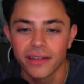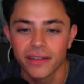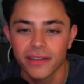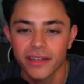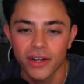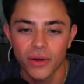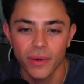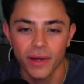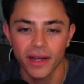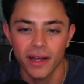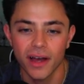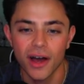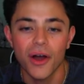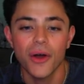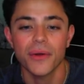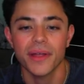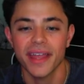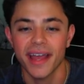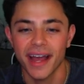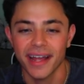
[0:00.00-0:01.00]
You know what?
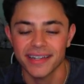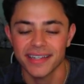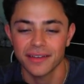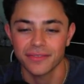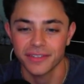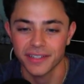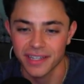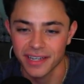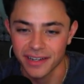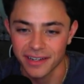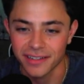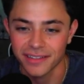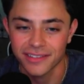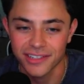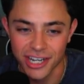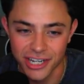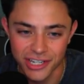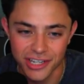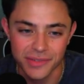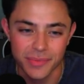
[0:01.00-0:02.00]
Oh yeah, I definitely need
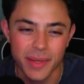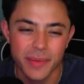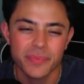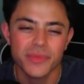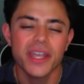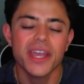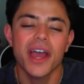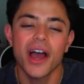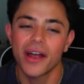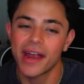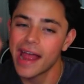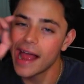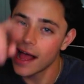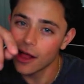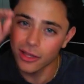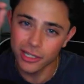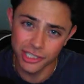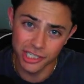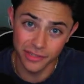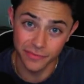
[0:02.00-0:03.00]
to change this. Okay,
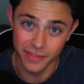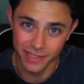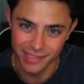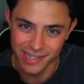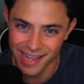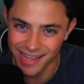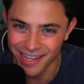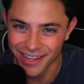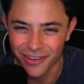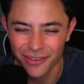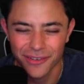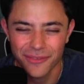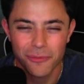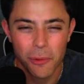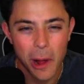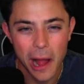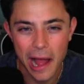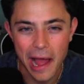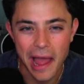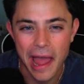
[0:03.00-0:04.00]
I'll let you fix that later
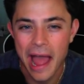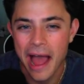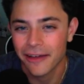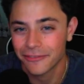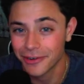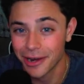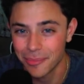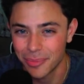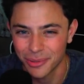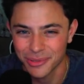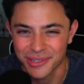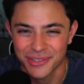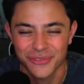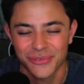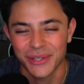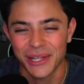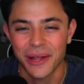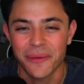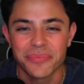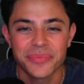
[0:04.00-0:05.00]
after I post this
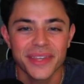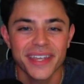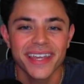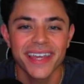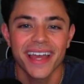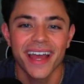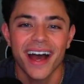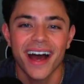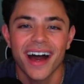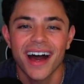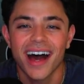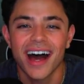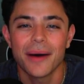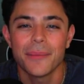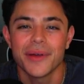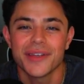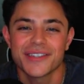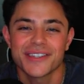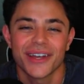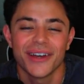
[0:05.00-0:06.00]
video.
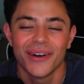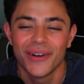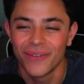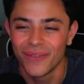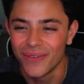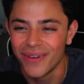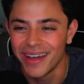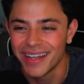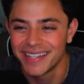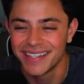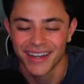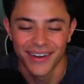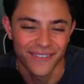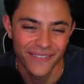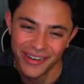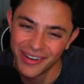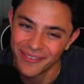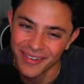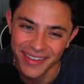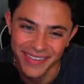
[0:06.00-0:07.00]
Um, so don't
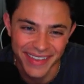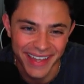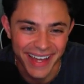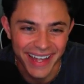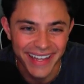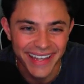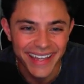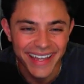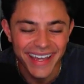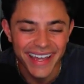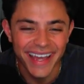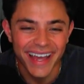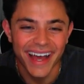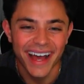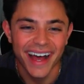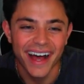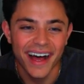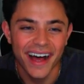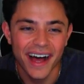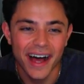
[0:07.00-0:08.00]
worry about
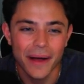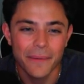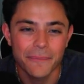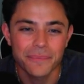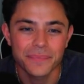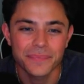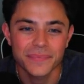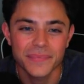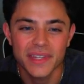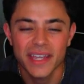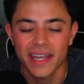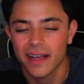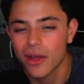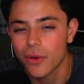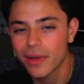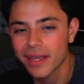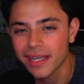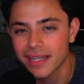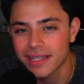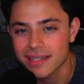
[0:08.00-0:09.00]
that. Um, yeah,
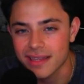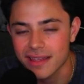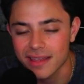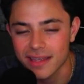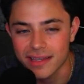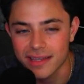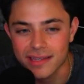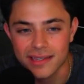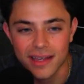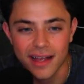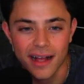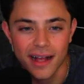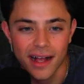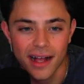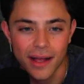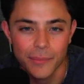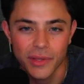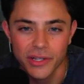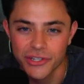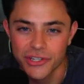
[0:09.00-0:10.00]
going into this,
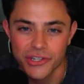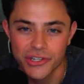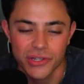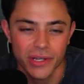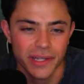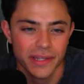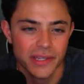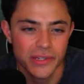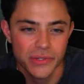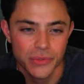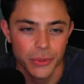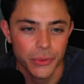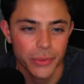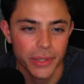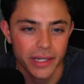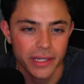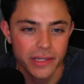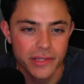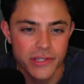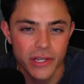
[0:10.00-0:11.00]
um, let's just look at this real
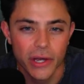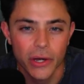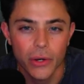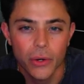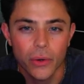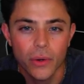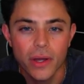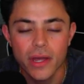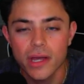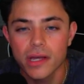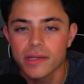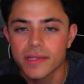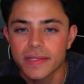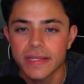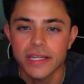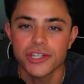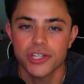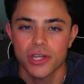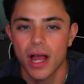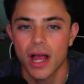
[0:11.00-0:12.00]
quick. So
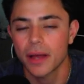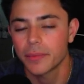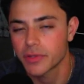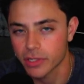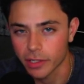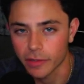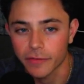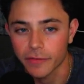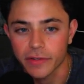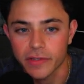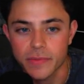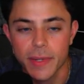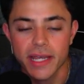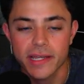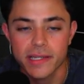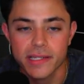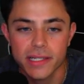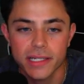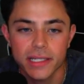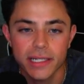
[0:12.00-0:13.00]
Seed Shop Service,
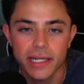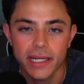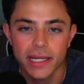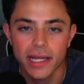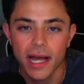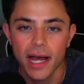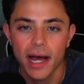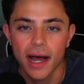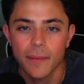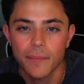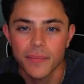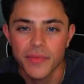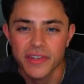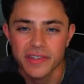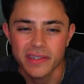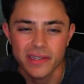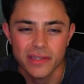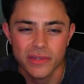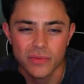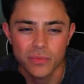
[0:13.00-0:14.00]
basically, um,
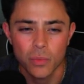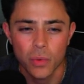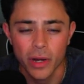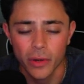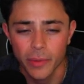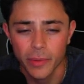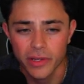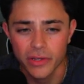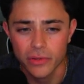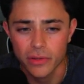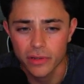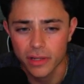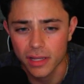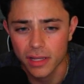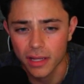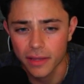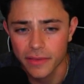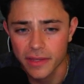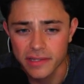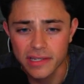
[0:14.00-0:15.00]
this is where we do the,
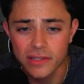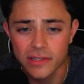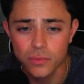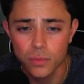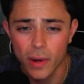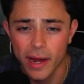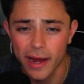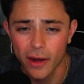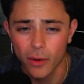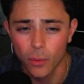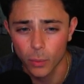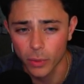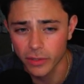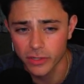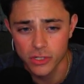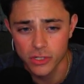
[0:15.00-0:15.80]
cl this is where we're